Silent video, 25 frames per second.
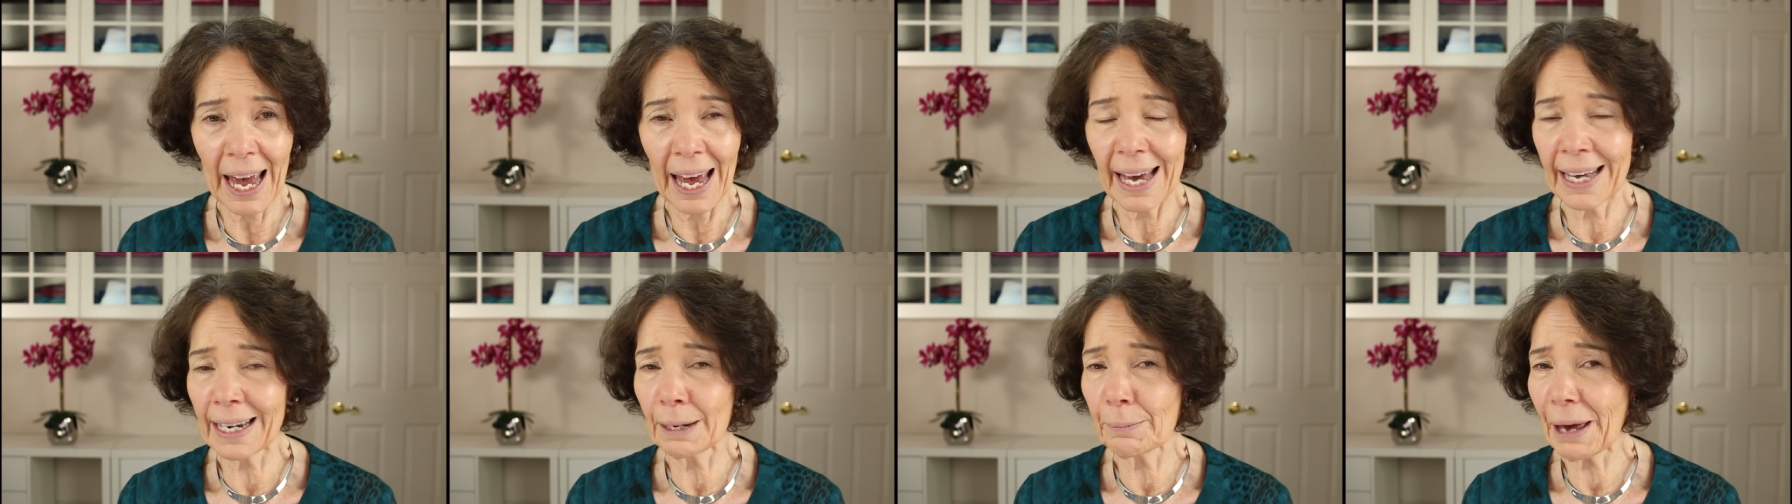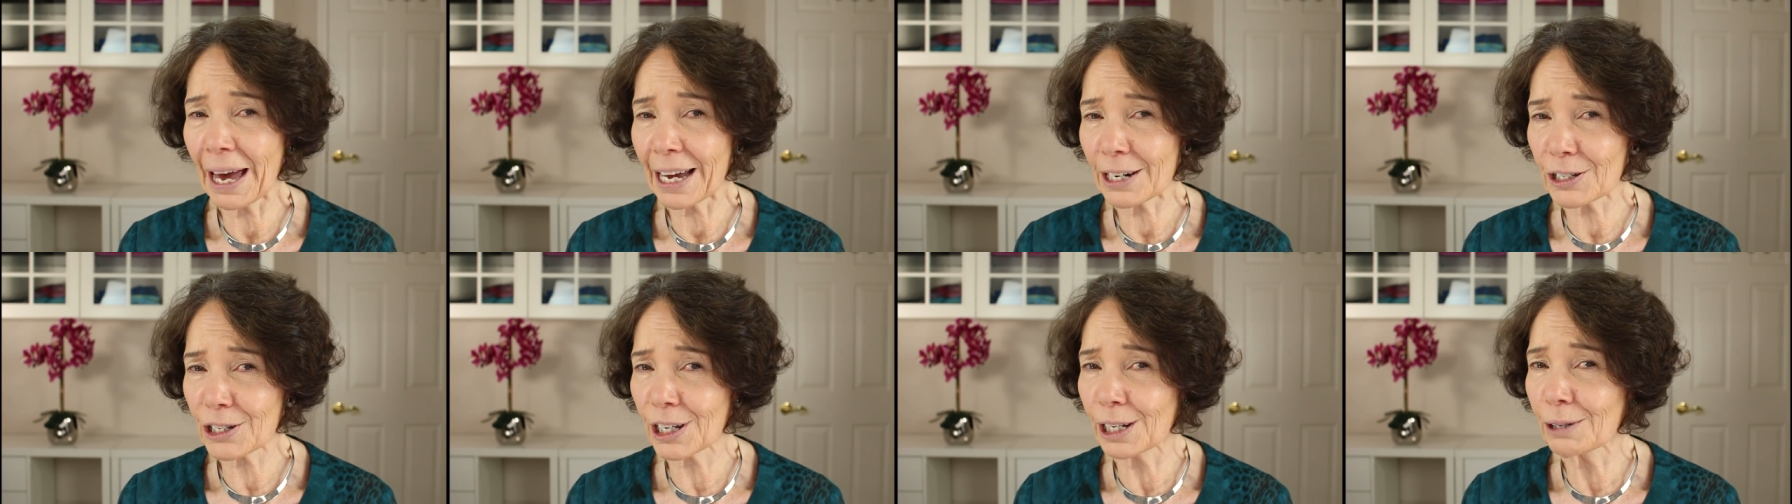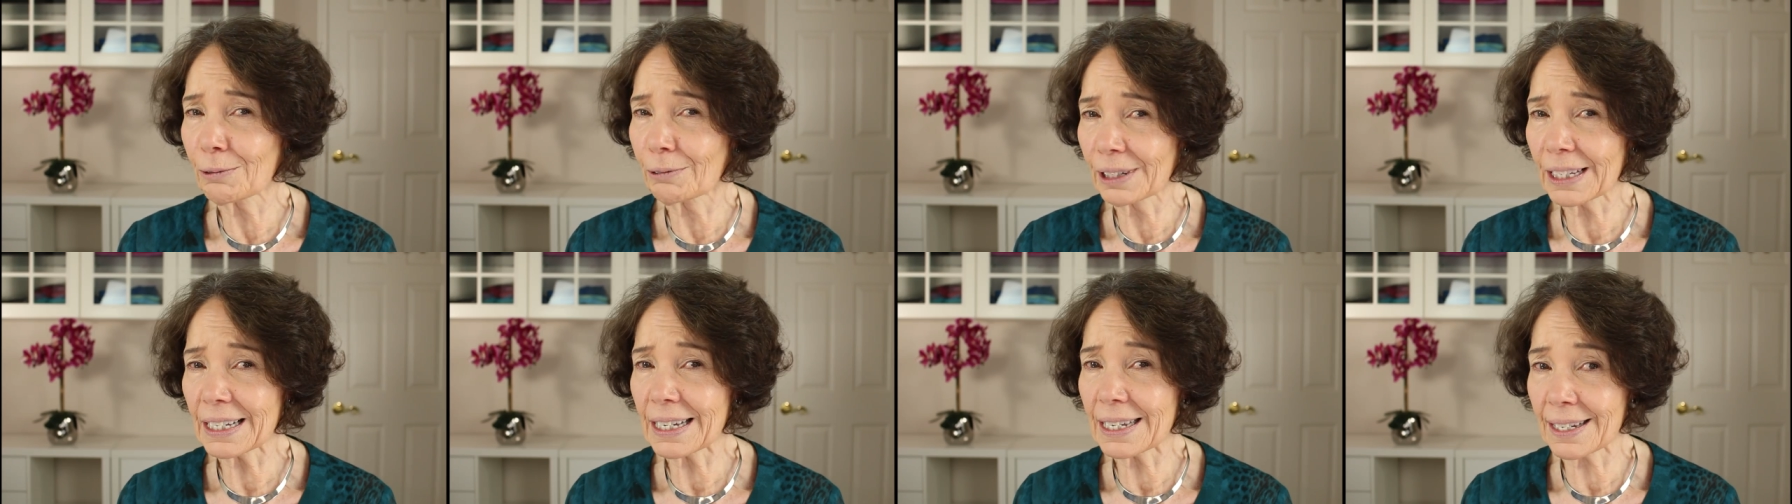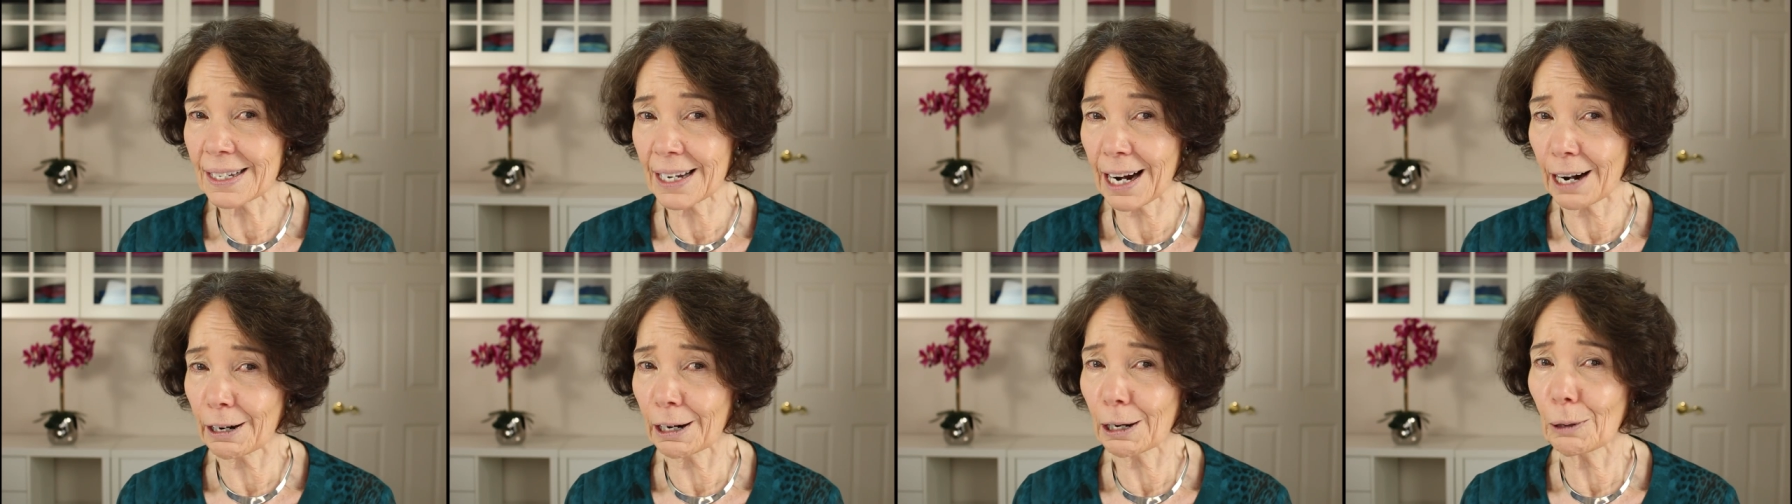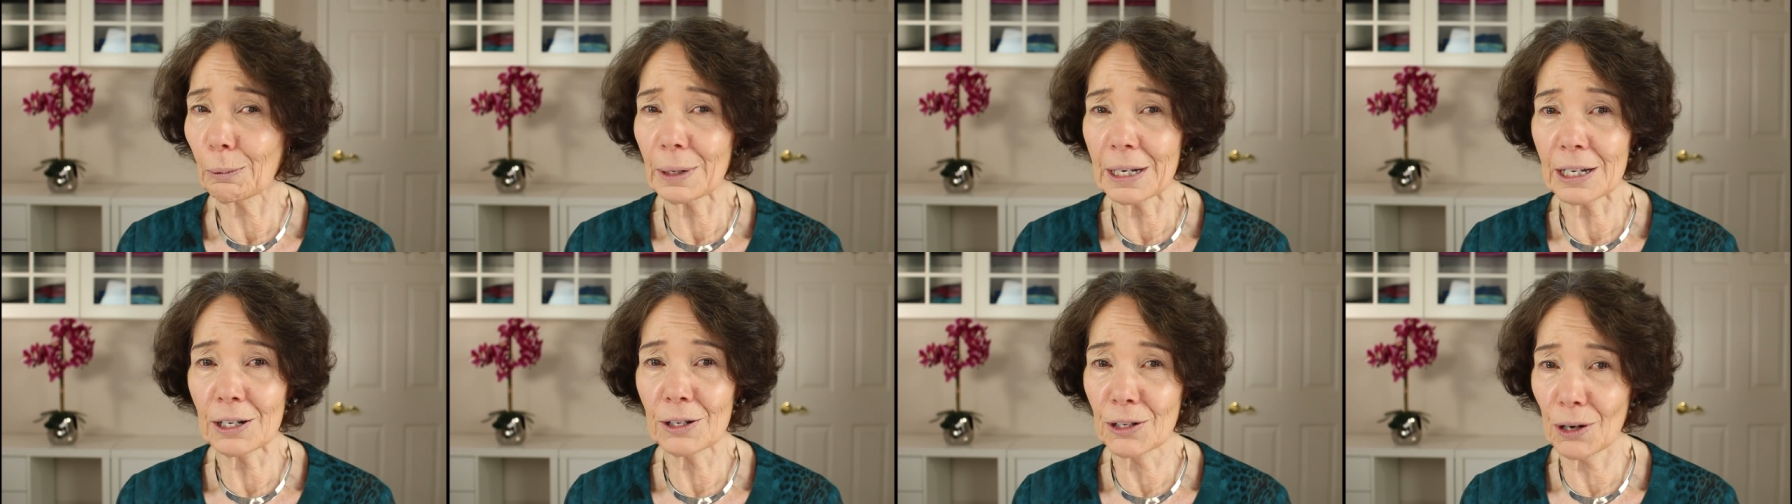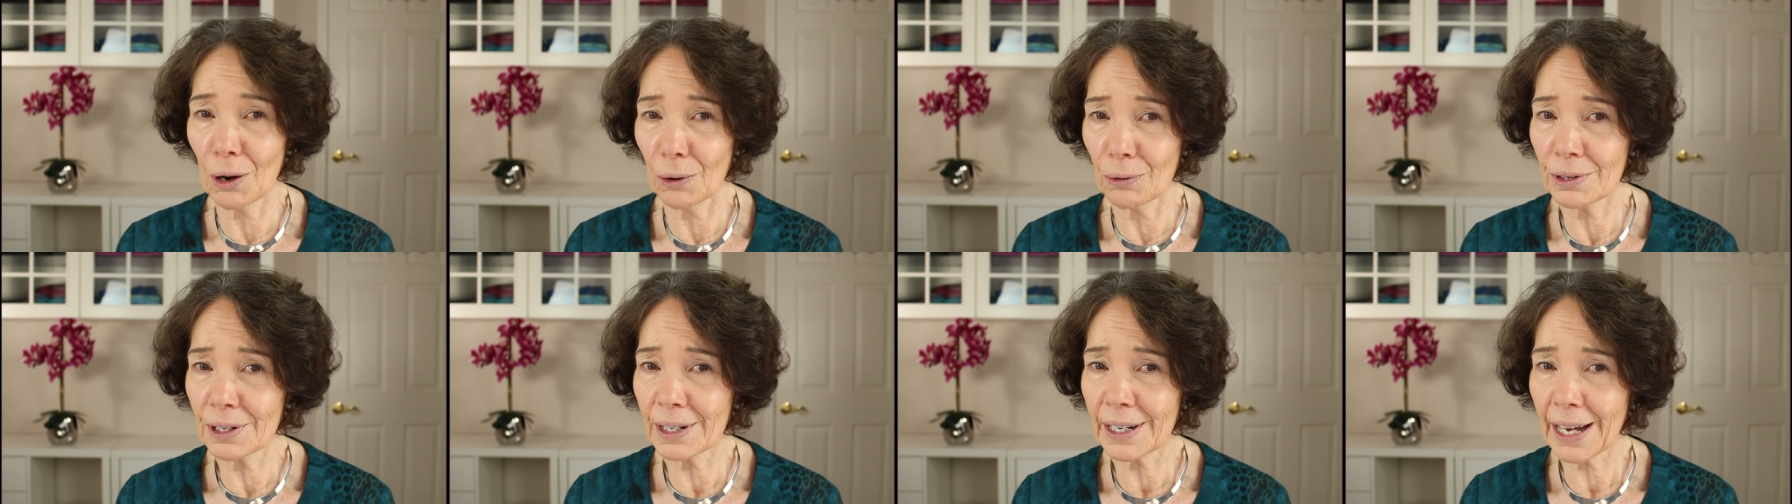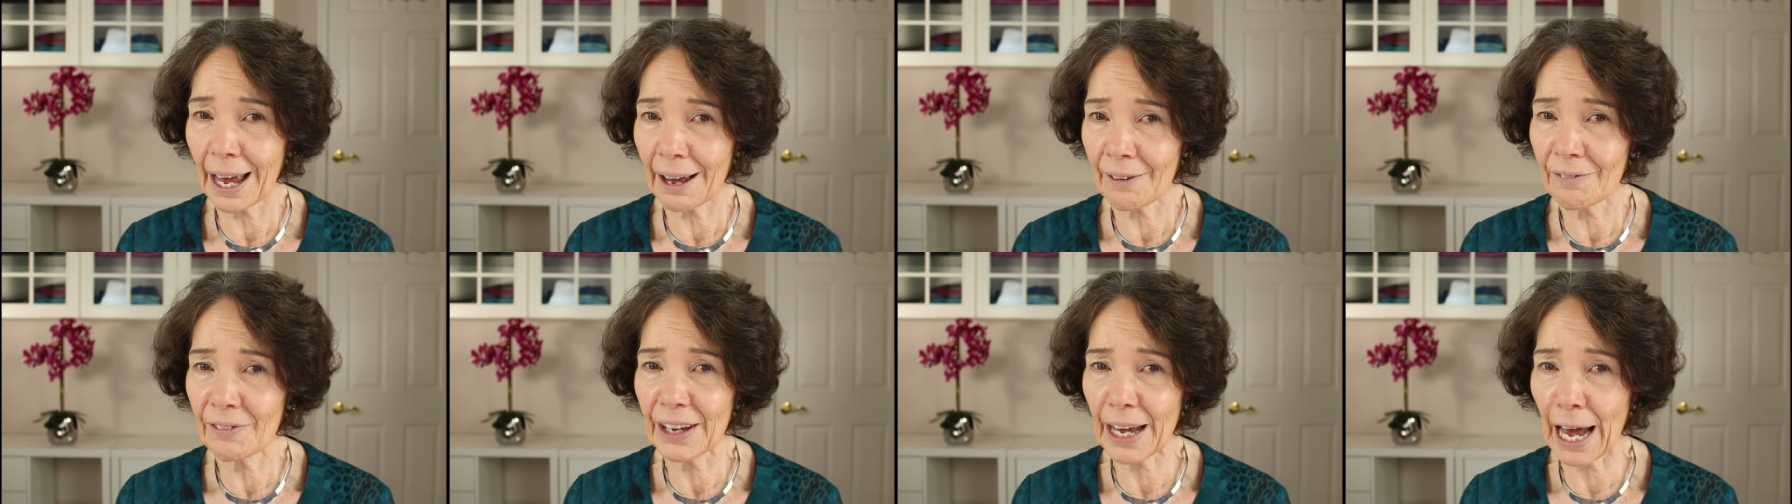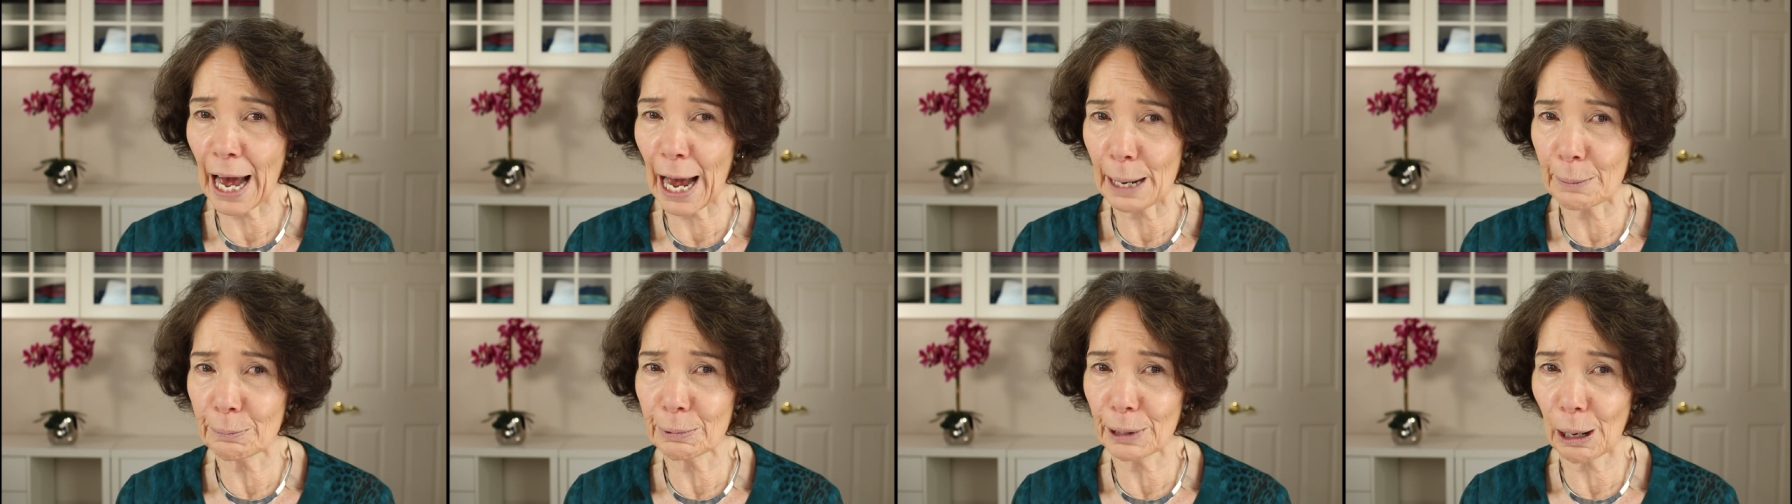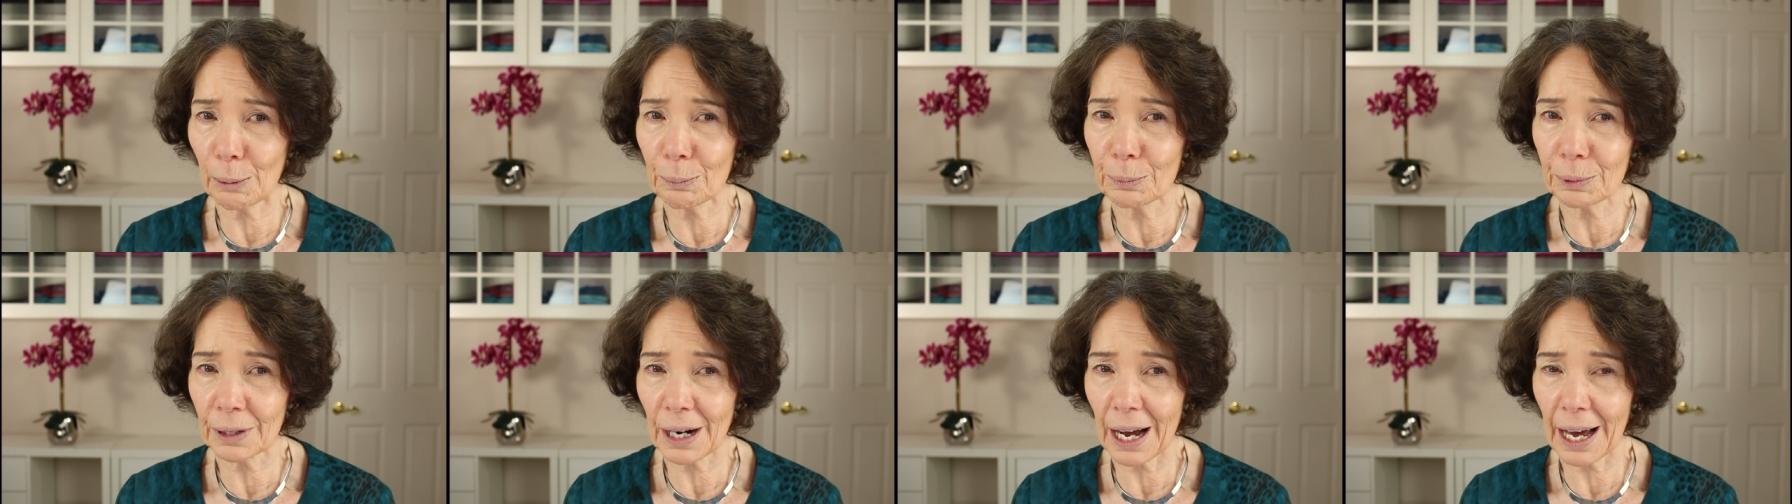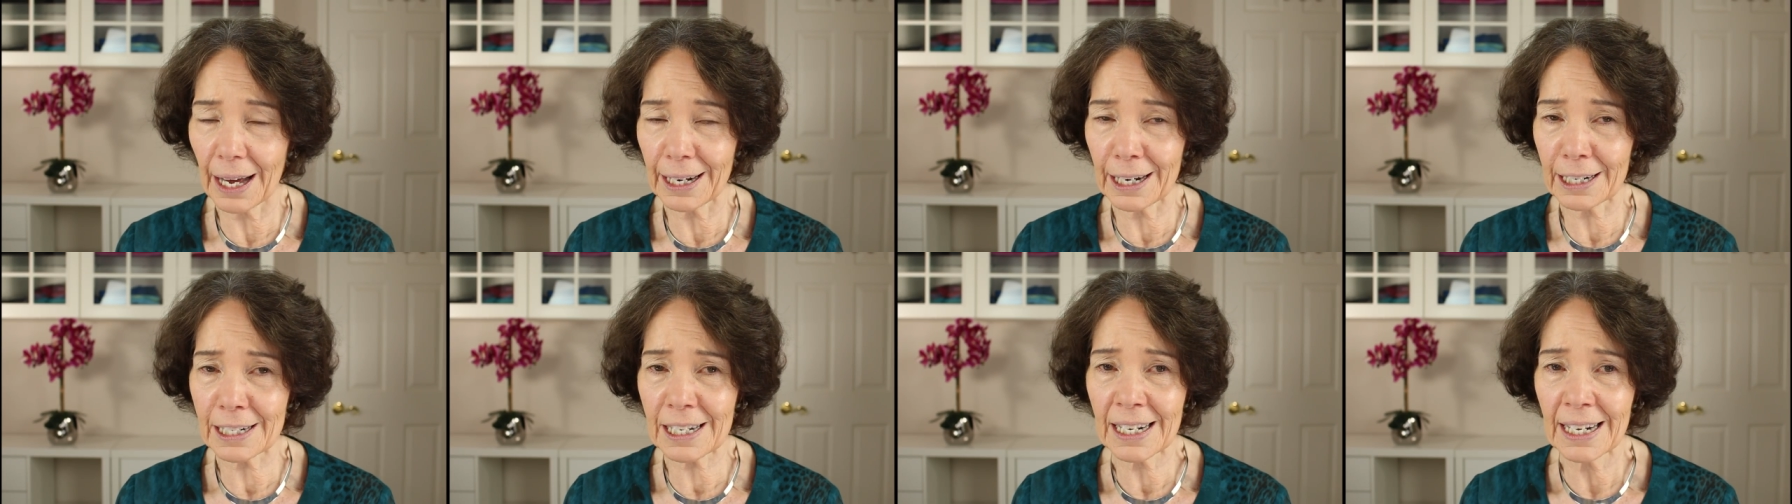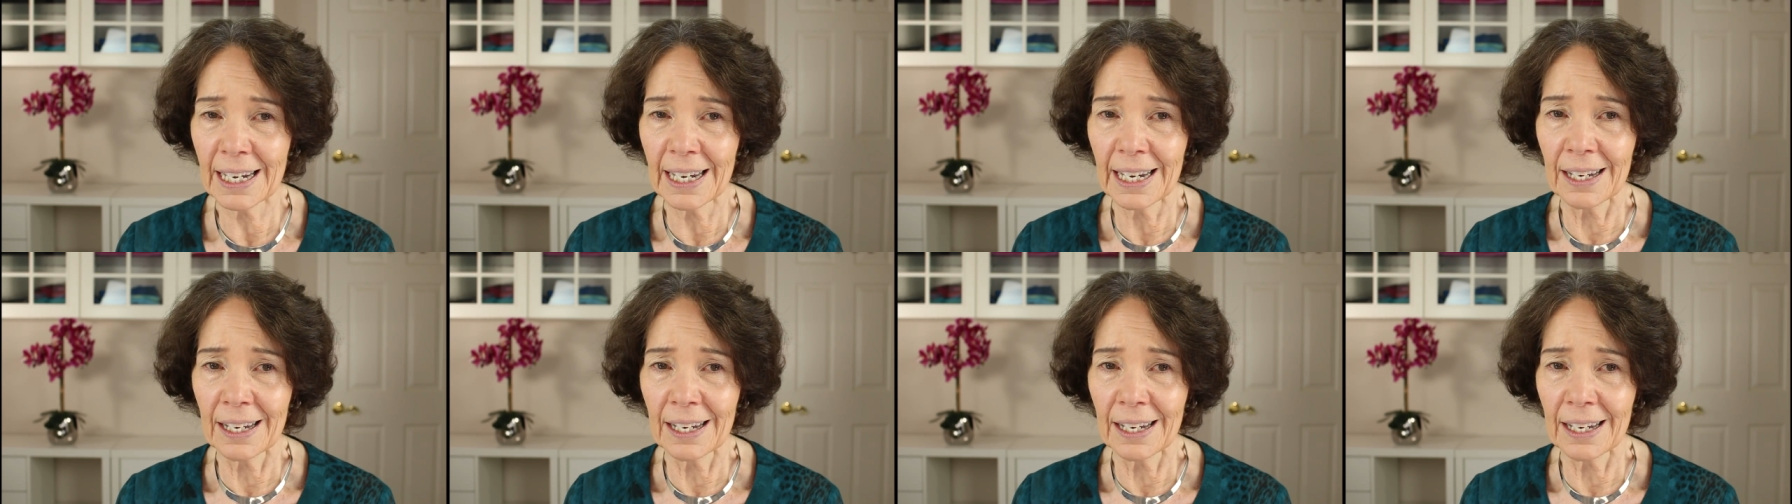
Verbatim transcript: And I'm actually really sorry we don't have the eyebrow product